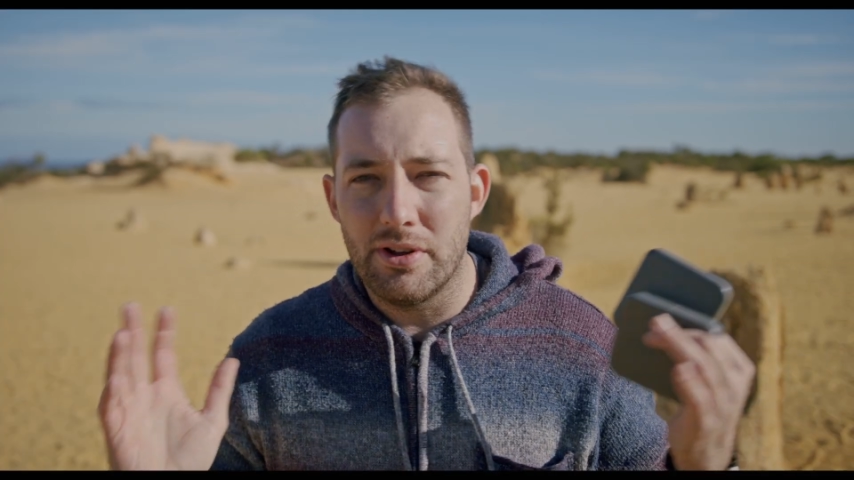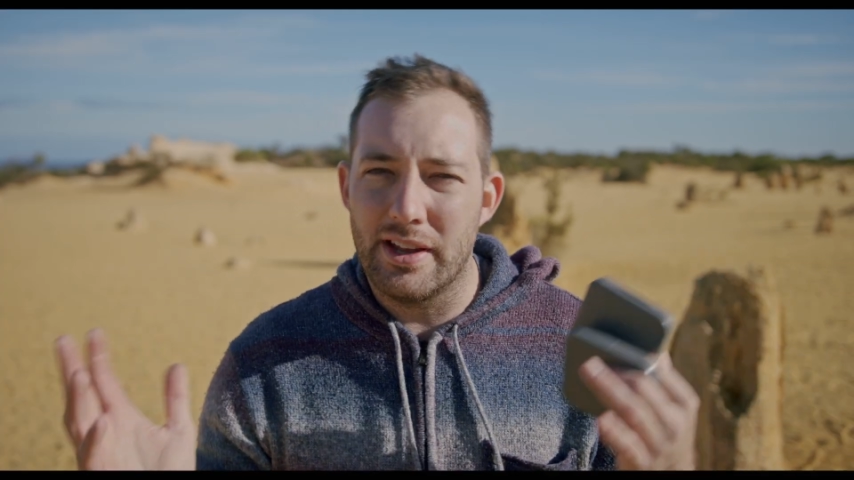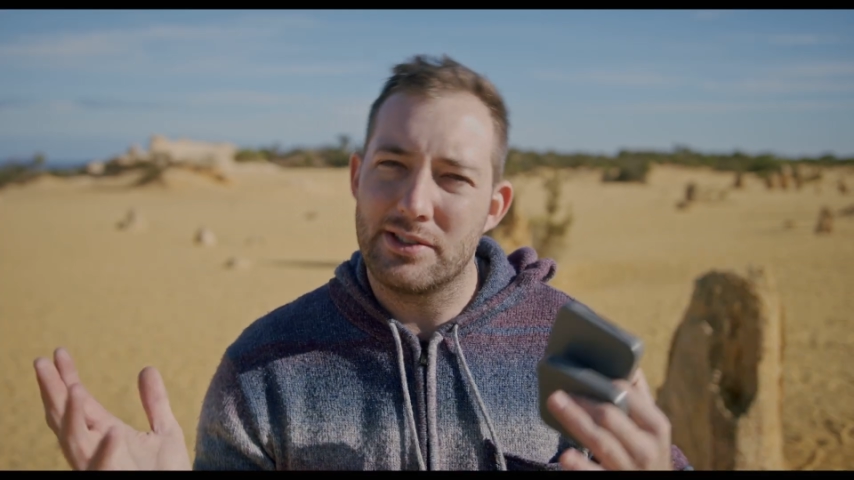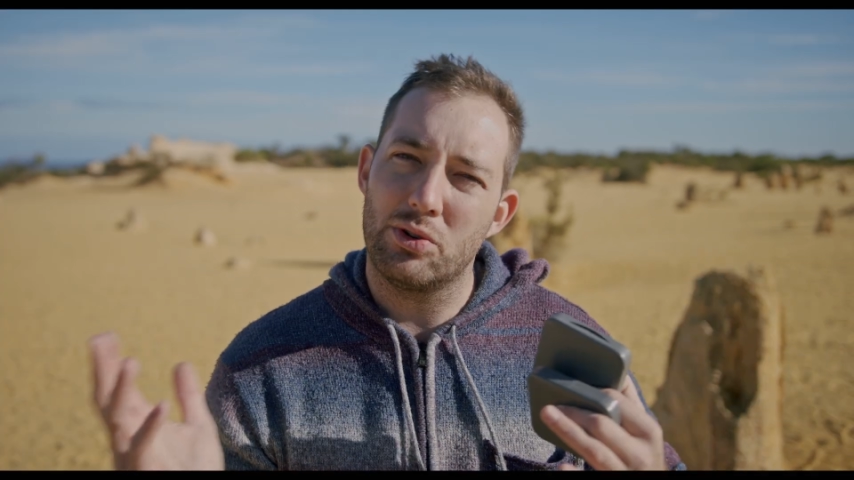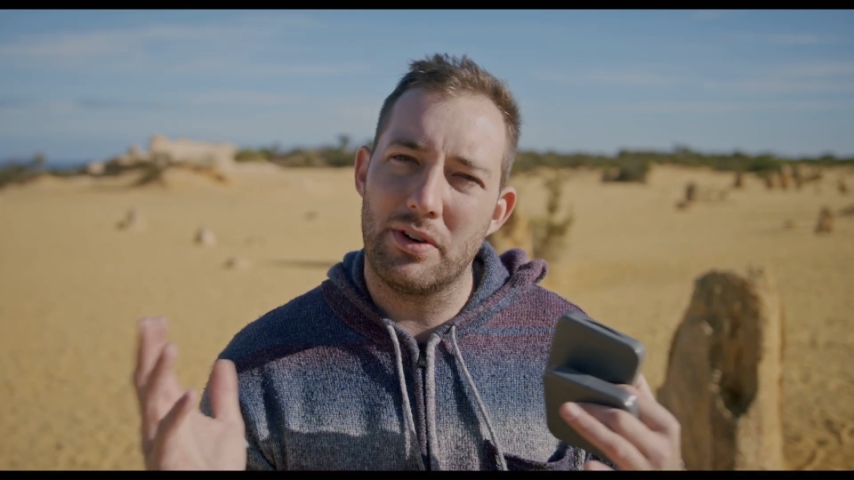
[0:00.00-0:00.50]

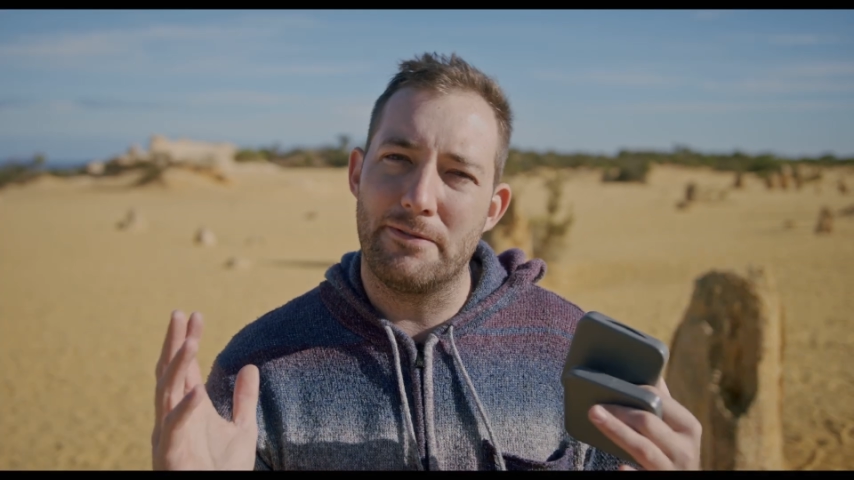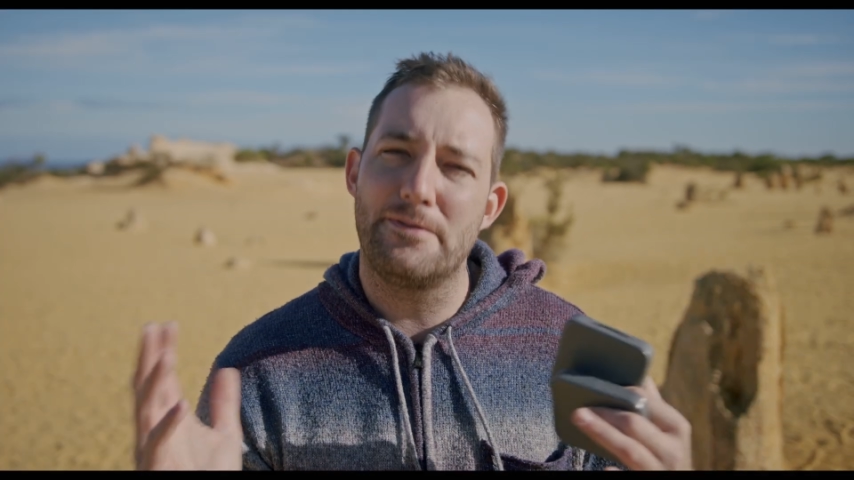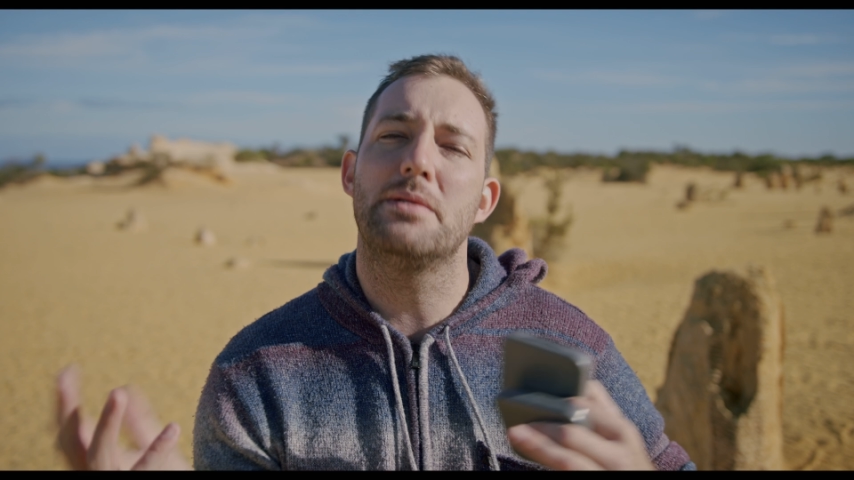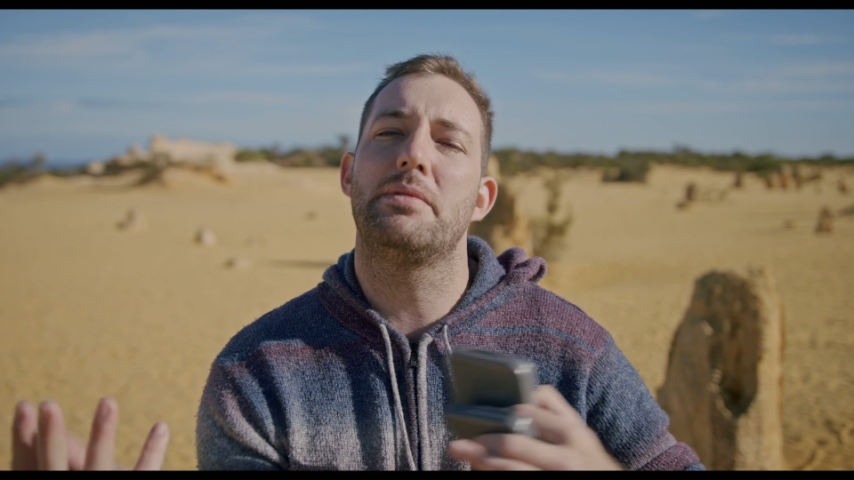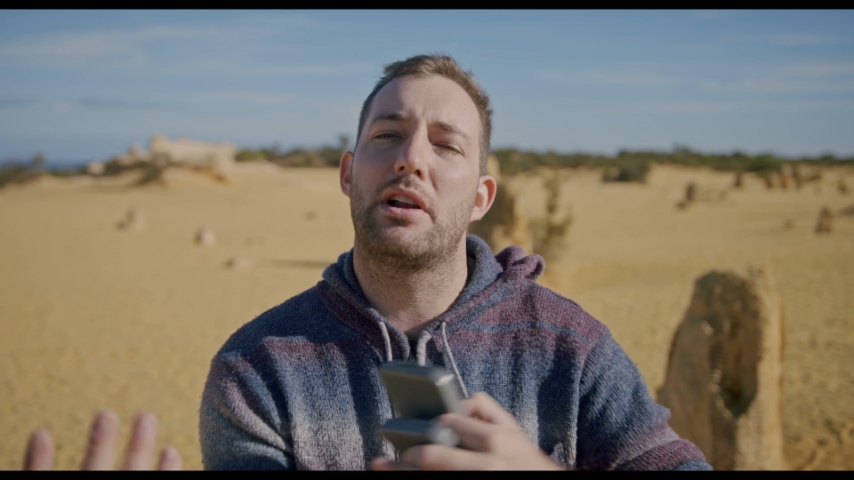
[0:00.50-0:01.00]
that sort of
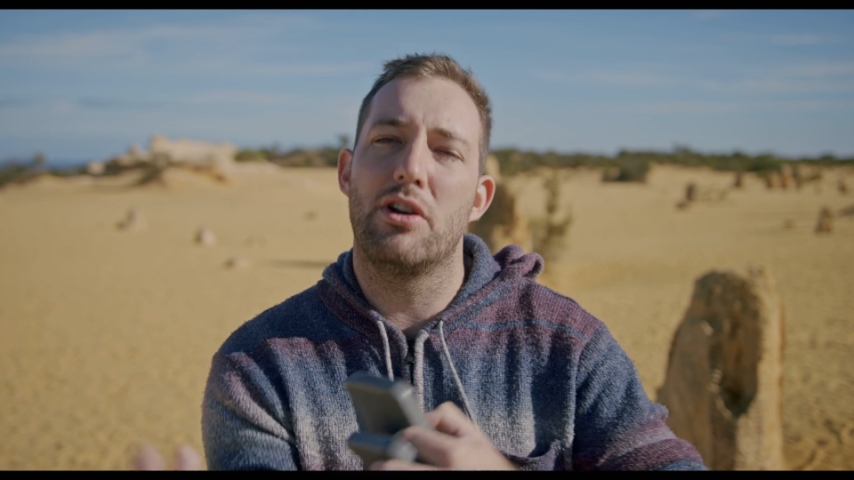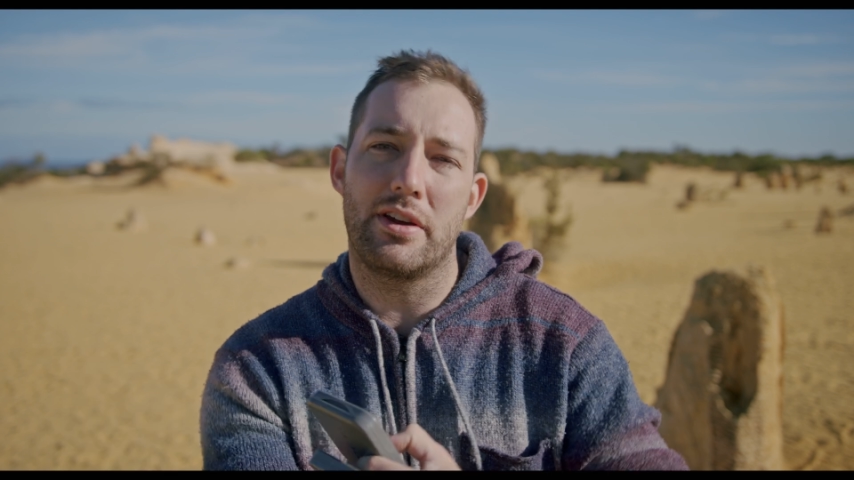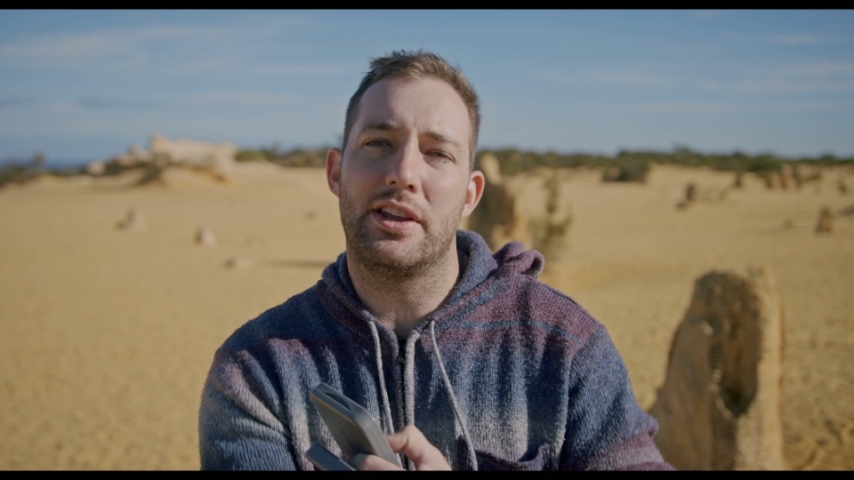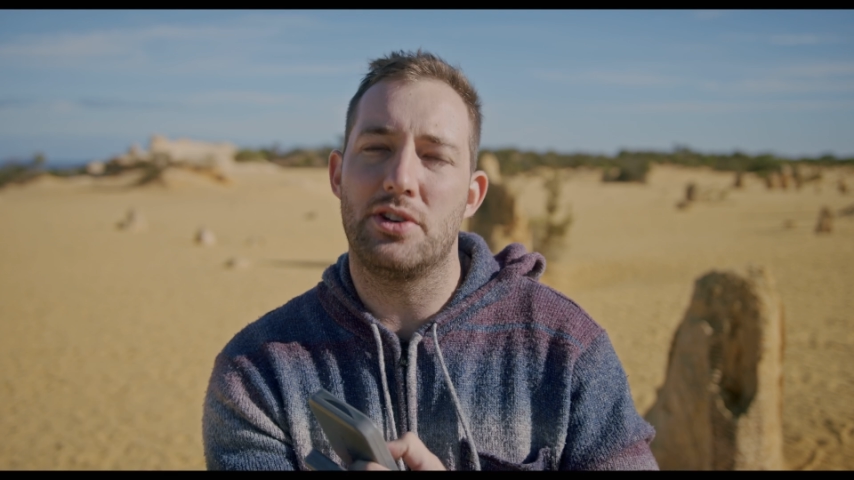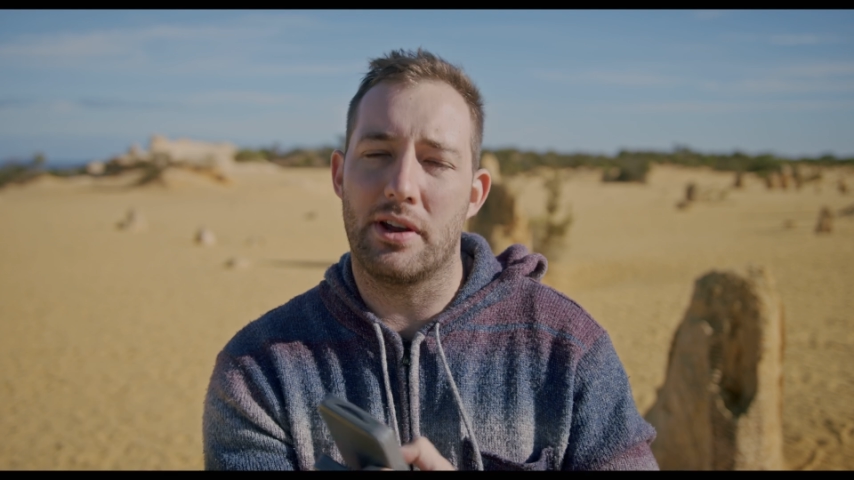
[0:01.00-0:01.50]
filmic look
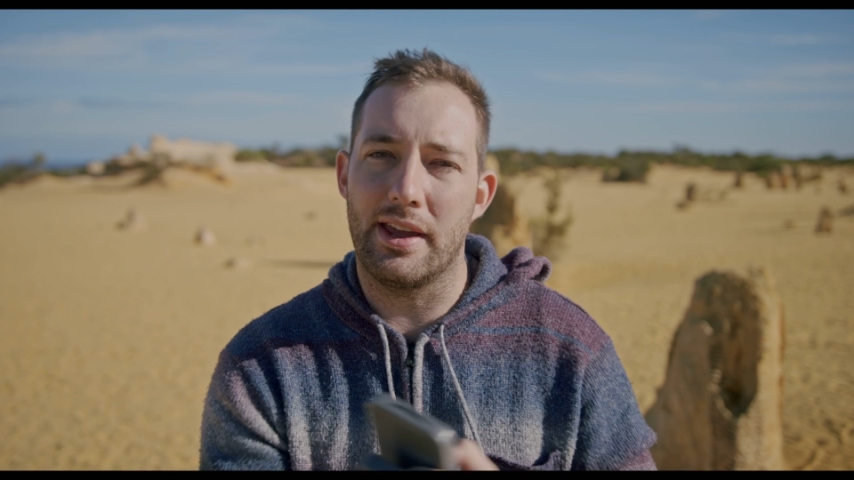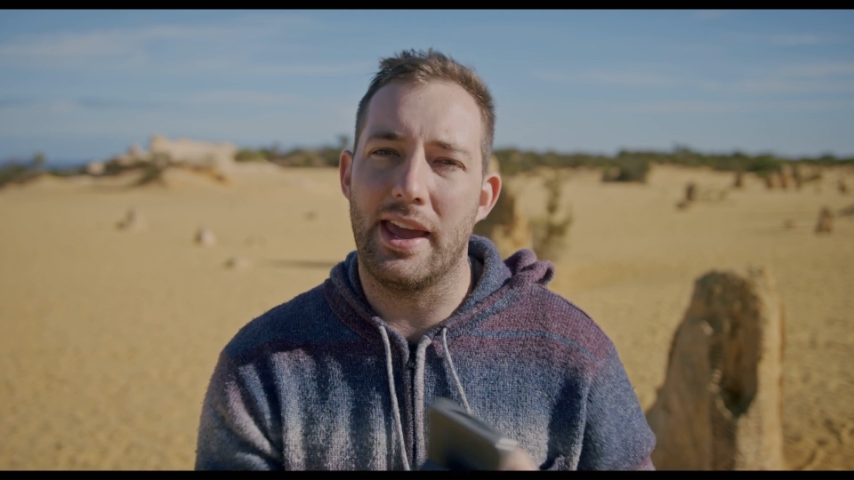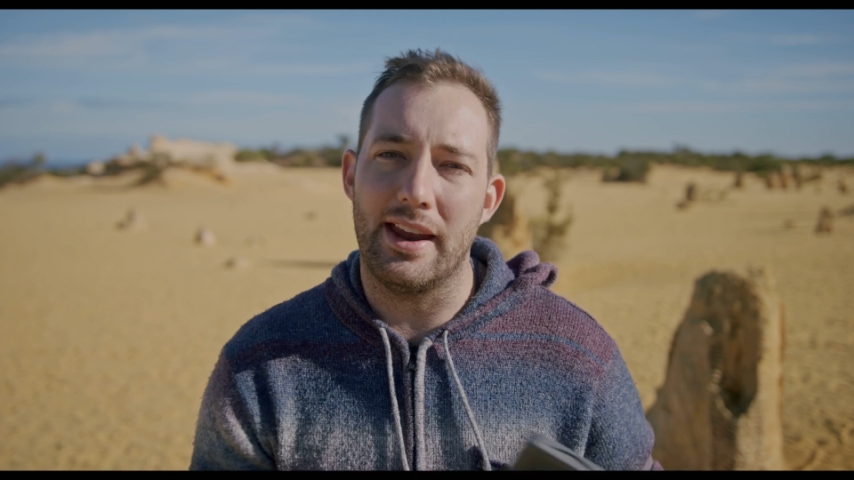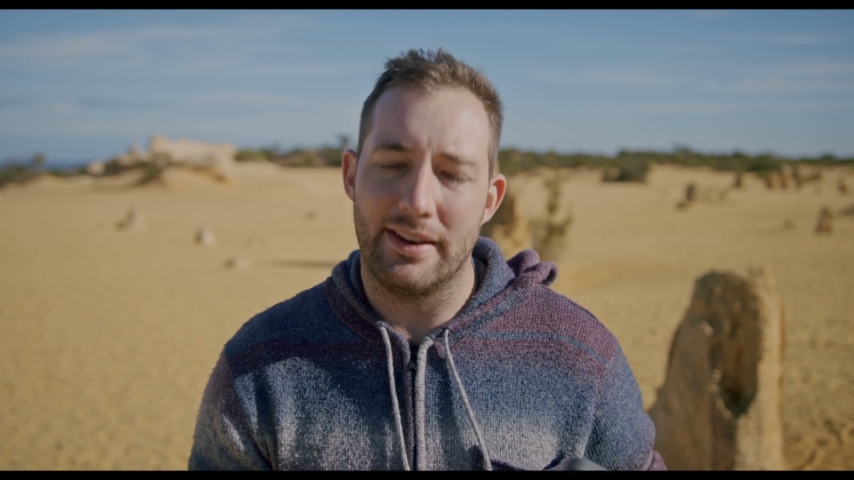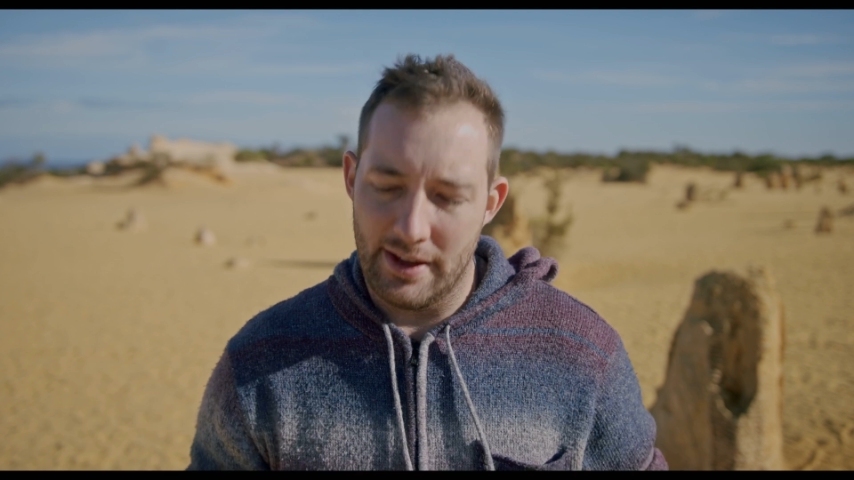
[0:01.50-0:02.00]
that you can
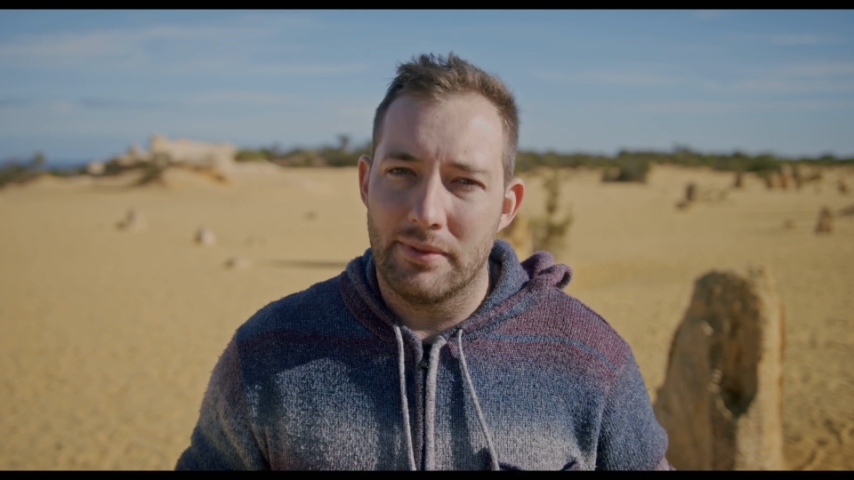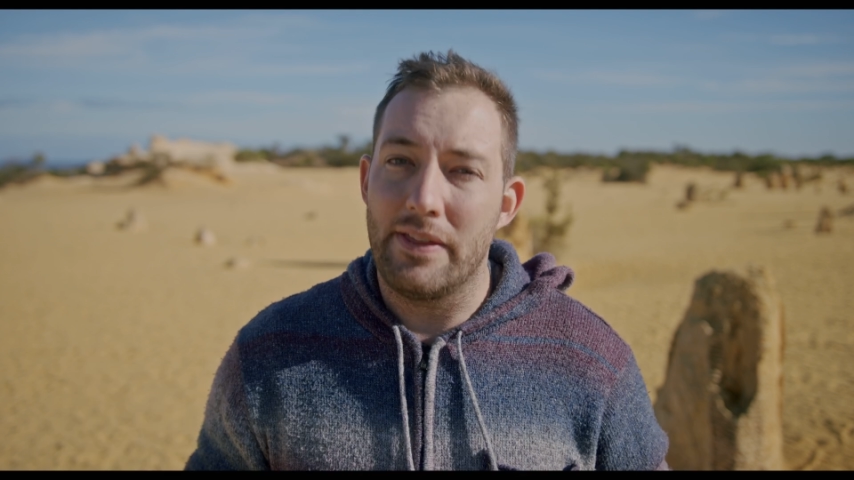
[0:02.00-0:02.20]
get.